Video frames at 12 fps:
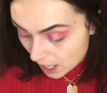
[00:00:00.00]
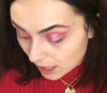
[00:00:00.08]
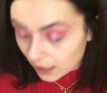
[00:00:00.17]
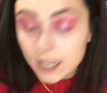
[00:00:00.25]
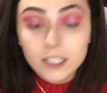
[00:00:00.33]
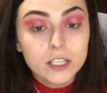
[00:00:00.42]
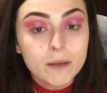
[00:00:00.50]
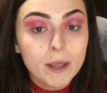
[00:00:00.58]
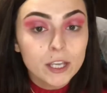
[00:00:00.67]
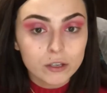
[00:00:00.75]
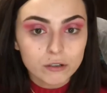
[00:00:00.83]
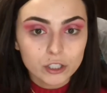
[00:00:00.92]
Last time I
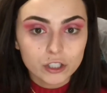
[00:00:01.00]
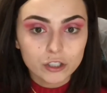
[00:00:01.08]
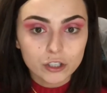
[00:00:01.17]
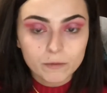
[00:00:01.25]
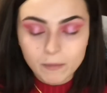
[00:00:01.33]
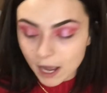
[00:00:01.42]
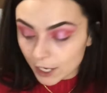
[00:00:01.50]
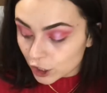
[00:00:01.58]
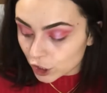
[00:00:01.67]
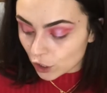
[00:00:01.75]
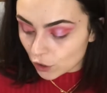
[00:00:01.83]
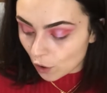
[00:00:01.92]
used too much,
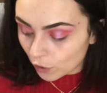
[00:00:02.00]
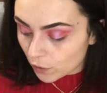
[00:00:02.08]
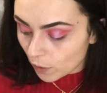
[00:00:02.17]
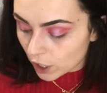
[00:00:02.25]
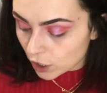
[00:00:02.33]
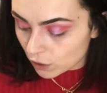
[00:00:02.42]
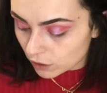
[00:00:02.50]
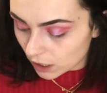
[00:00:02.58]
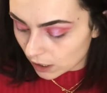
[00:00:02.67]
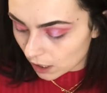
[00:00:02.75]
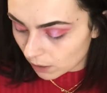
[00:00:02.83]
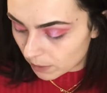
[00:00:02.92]
so you only wanna use a
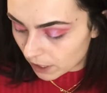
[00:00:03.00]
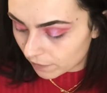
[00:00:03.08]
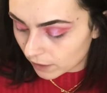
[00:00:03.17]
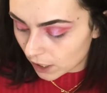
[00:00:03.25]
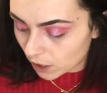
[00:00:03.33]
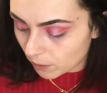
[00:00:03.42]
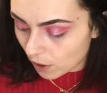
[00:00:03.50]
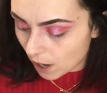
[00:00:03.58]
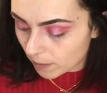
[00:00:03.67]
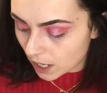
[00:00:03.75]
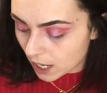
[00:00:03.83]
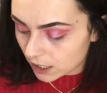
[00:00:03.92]
little bit of glitter
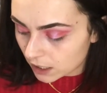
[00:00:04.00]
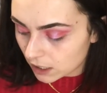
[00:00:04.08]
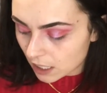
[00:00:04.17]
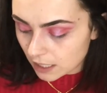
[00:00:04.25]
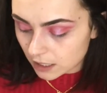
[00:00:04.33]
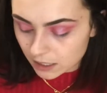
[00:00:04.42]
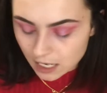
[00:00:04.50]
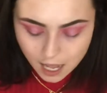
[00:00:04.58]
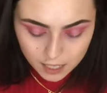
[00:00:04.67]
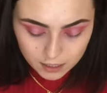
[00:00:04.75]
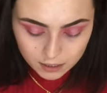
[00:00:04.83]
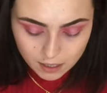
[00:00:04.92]
primer. It's
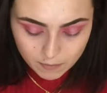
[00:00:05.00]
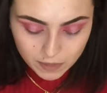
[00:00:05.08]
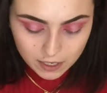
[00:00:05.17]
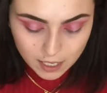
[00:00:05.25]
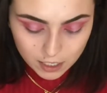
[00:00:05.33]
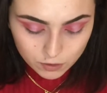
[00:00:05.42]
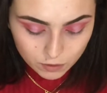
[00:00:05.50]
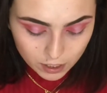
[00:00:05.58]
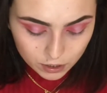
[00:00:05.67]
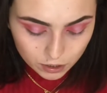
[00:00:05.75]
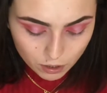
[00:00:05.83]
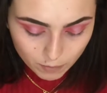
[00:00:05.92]
not something that you
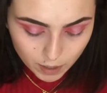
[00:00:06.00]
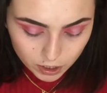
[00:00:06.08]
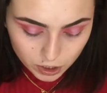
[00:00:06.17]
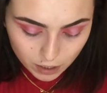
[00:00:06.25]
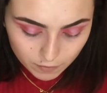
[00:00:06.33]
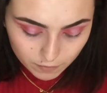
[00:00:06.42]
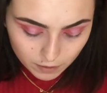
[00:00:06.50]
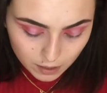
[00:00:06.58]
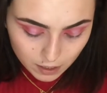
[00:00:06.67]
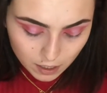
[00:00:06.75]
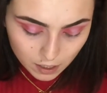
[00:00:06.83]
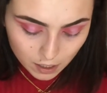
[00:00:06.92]
need so much of.
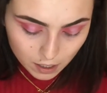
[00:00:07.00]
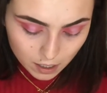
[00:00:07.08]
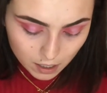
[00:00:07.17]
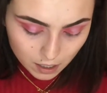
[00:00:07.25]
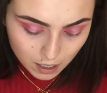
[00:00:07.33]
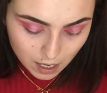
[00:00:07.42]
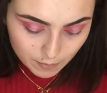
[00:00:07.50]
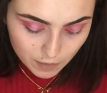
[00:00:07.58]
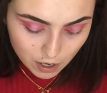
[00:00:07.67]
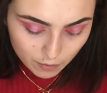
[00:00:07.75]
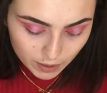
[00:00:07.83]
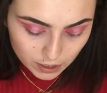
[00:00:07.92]
I'm
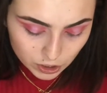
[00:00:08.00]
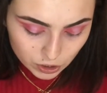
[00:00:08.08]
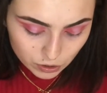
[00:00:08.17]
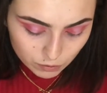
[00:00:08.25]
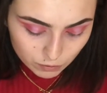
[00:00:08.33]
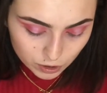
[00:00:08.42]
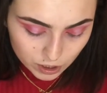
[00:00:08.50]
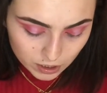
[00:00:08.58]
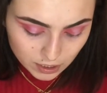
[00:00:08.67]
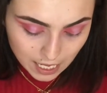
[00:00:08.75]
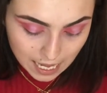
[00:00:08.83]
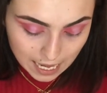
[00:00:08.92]
going to
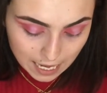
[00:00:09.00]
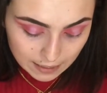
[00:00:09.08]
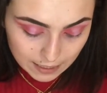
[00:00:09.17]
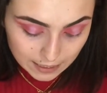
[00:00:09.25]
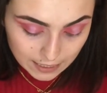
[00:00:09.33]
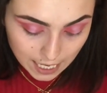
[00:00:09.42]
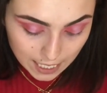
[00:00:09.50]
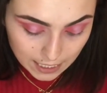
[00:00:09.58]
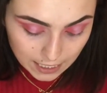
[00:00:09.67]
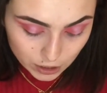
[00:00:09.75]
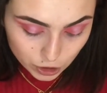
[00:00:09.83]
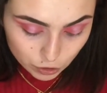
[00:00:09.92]
just add the
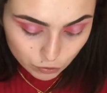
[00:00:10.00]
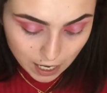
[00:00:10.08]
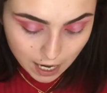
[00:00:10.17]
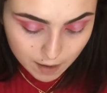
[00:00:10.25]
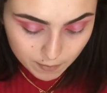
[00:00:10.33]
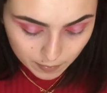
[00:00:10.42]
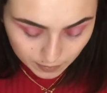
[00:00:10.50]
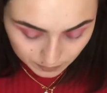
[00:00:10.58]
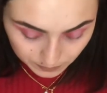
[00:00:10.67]
tiniest drop